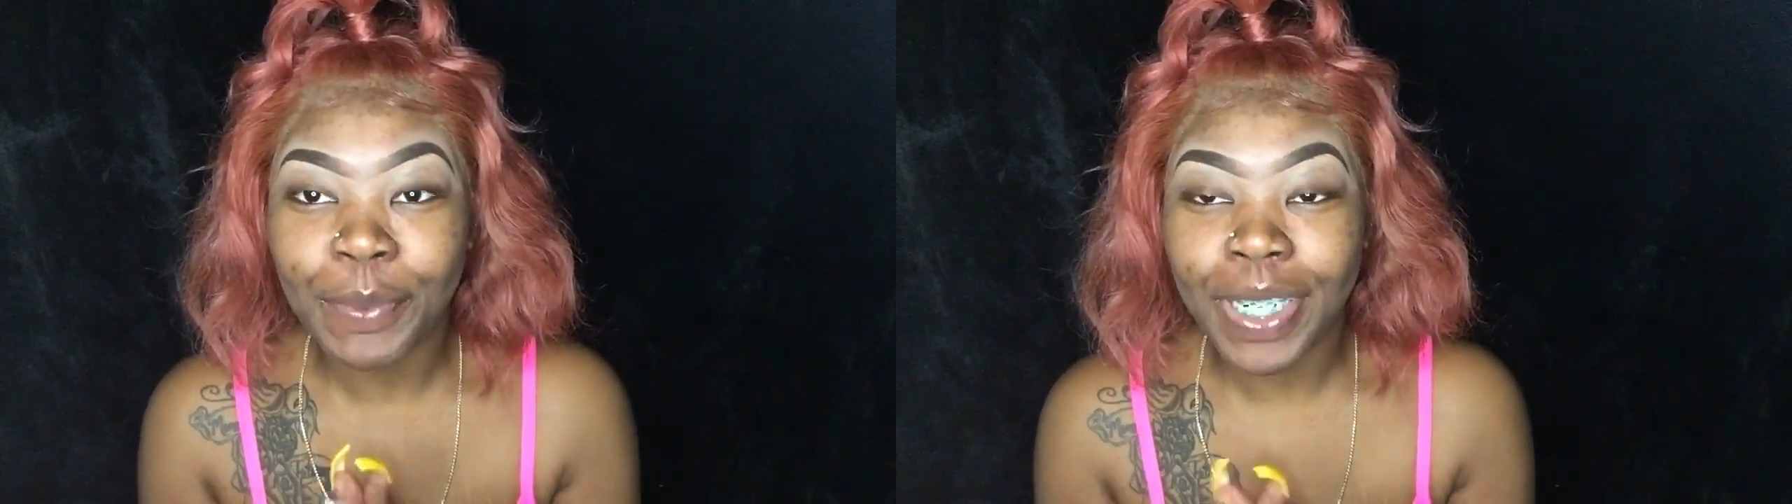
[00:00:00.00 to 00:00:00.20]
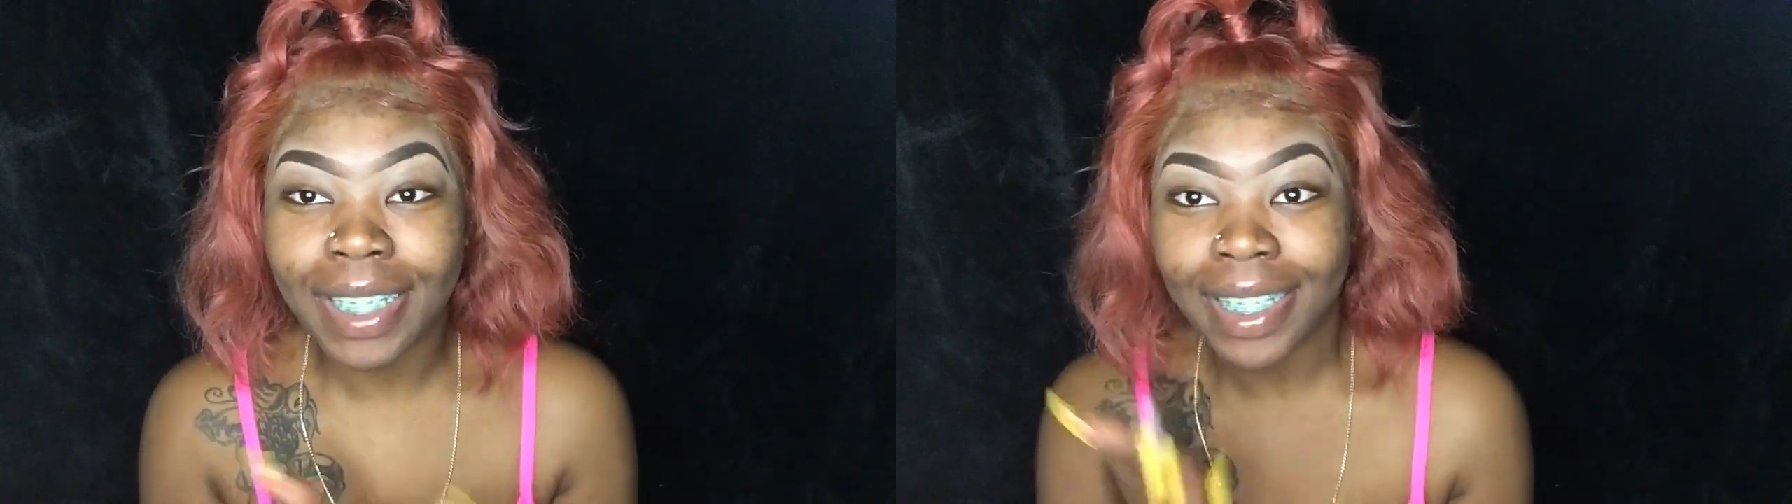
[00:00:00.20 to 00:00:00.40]

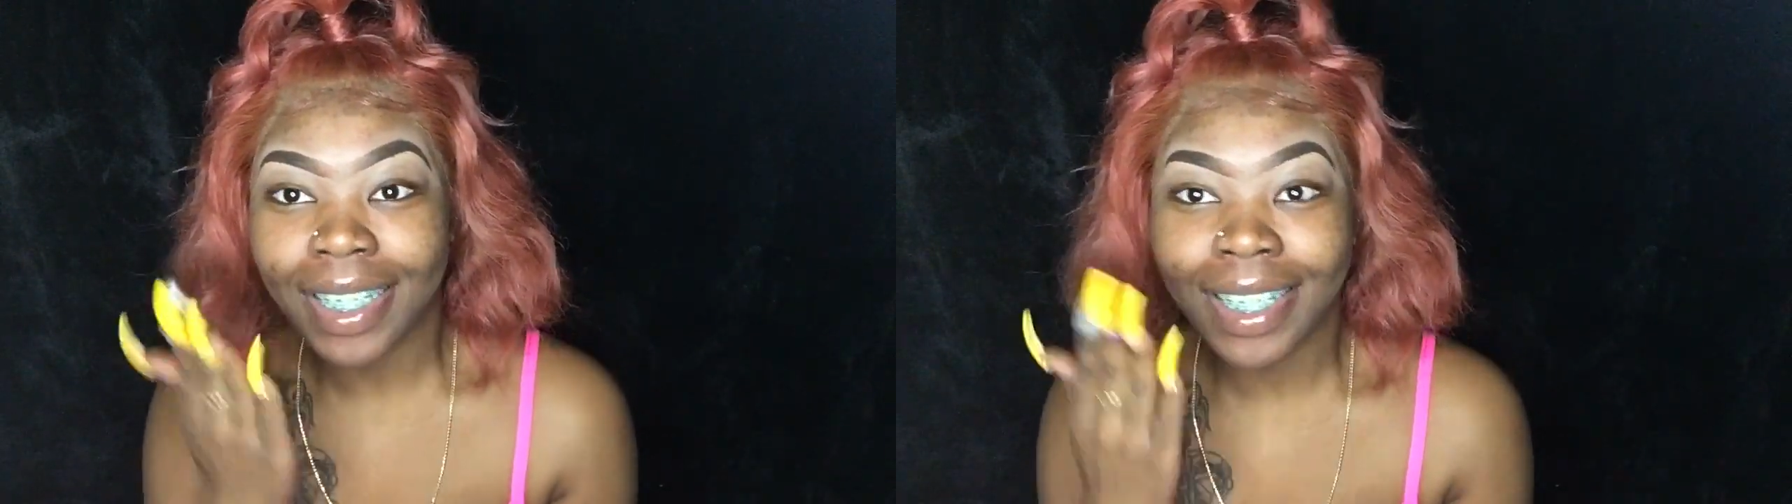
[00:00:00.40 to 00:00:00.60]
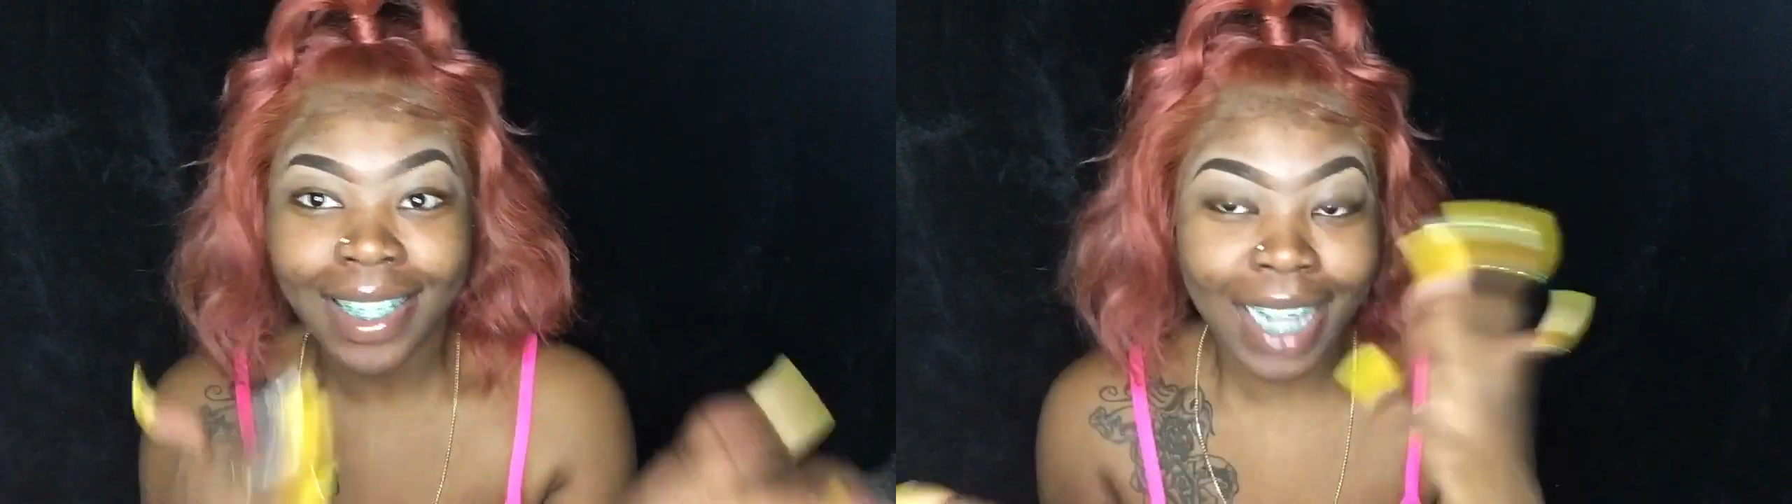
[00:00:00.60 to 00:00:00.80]
want to
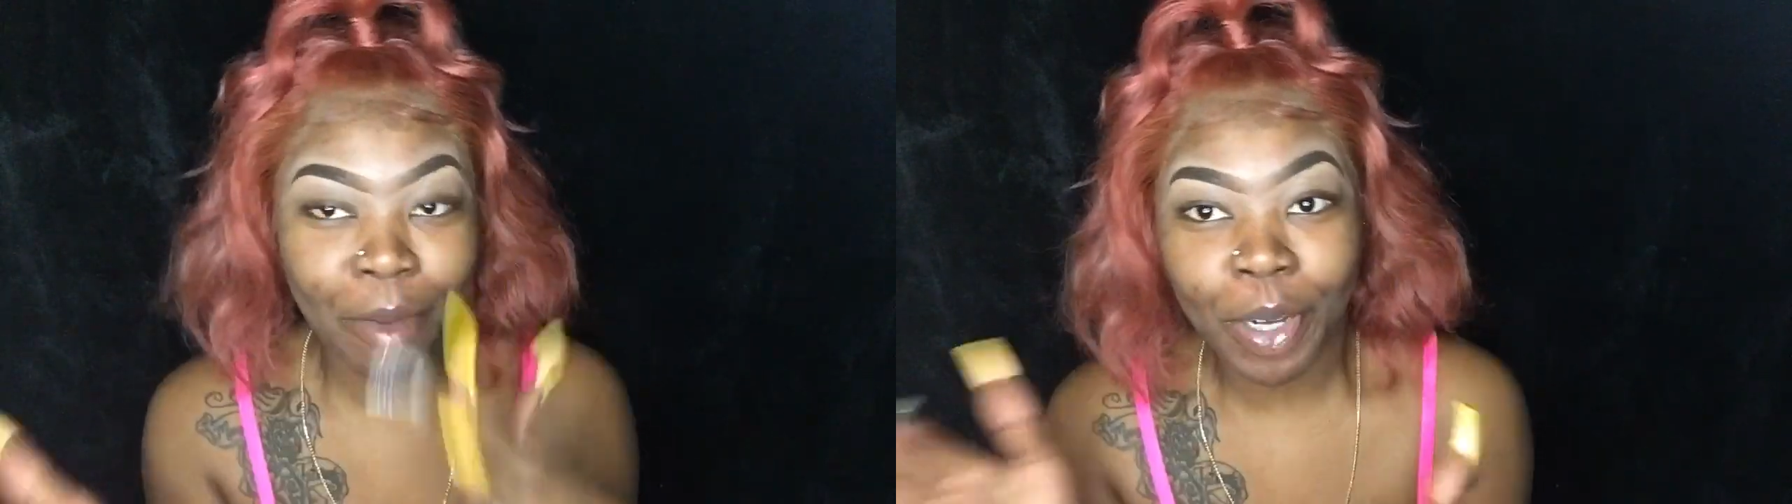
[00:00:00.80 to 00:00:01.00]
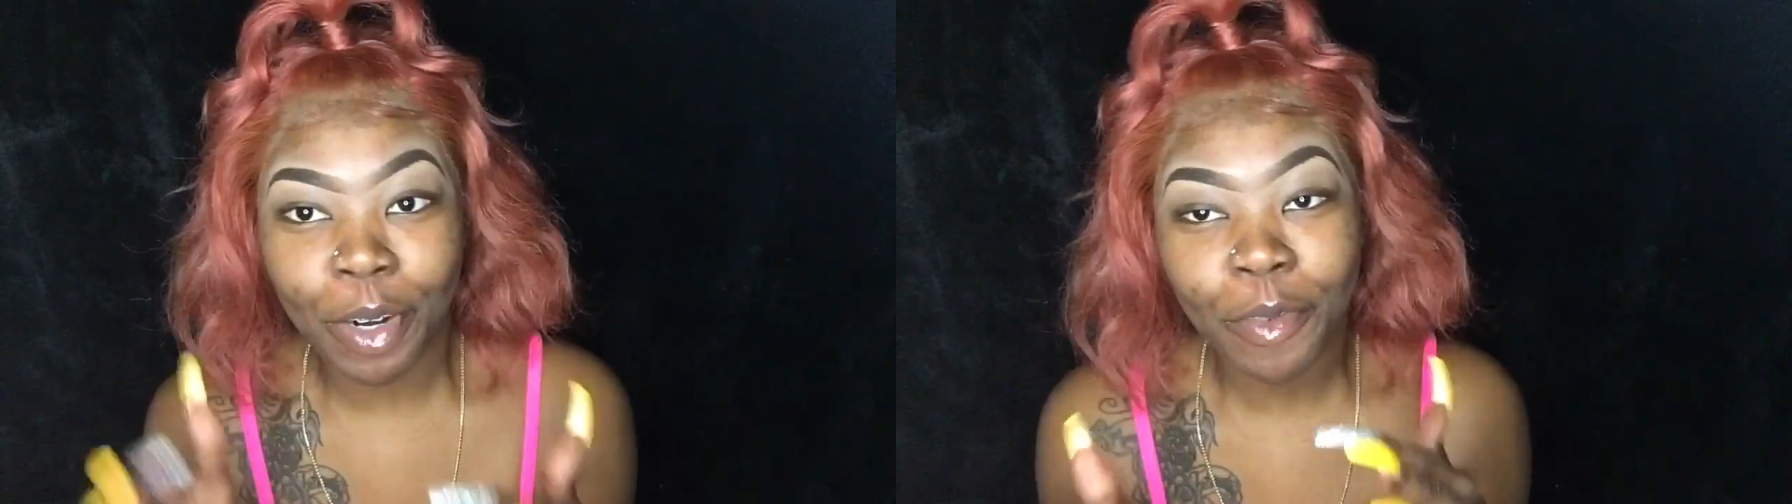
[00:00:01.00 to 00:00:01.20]
just
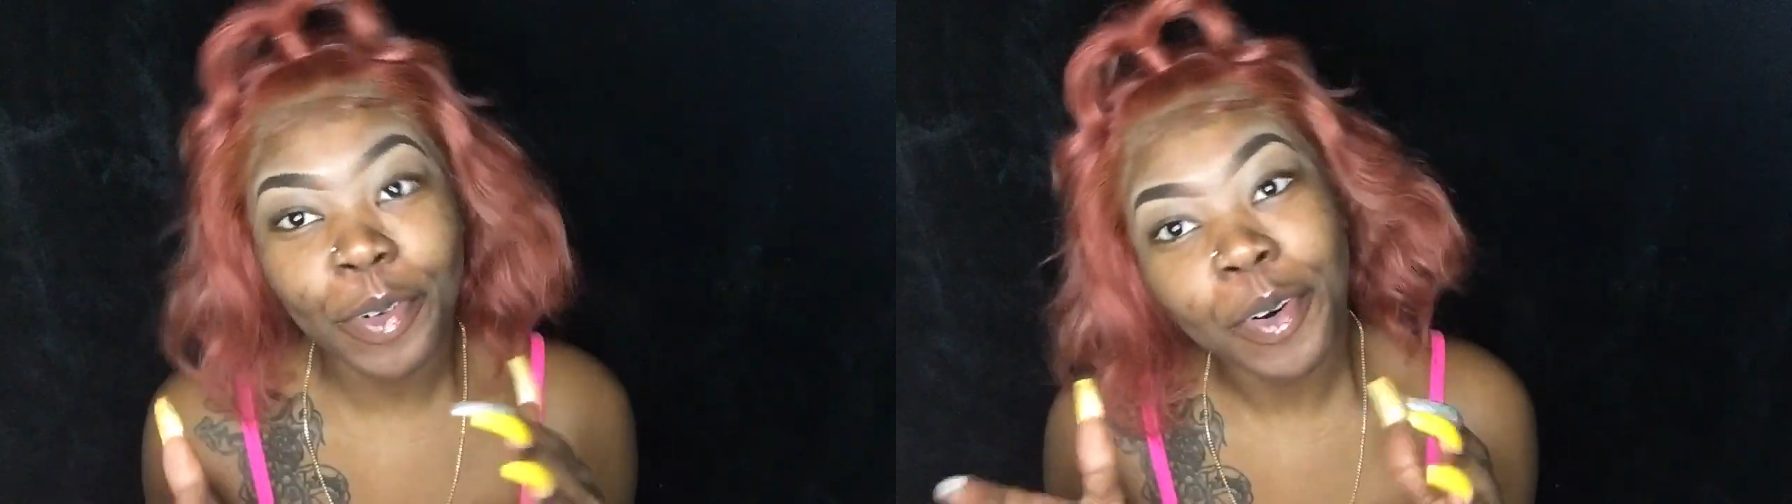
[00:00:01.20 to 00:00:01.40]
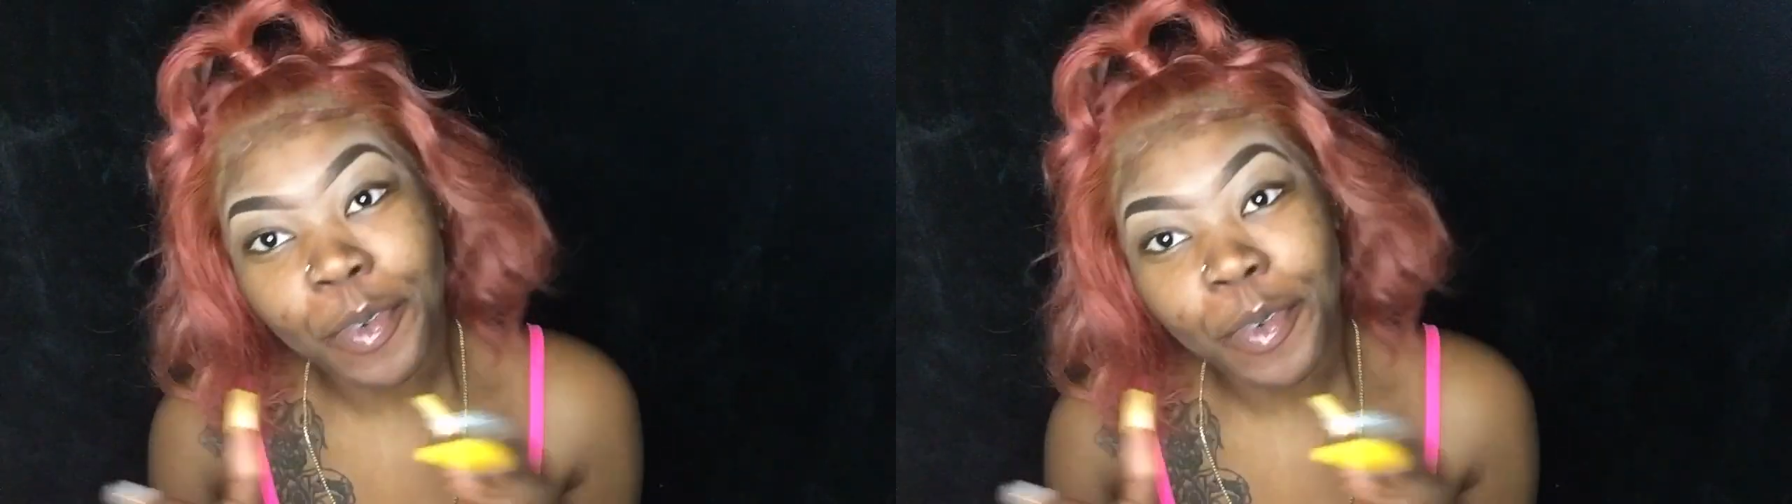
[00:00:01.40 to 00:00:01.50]
slap on a full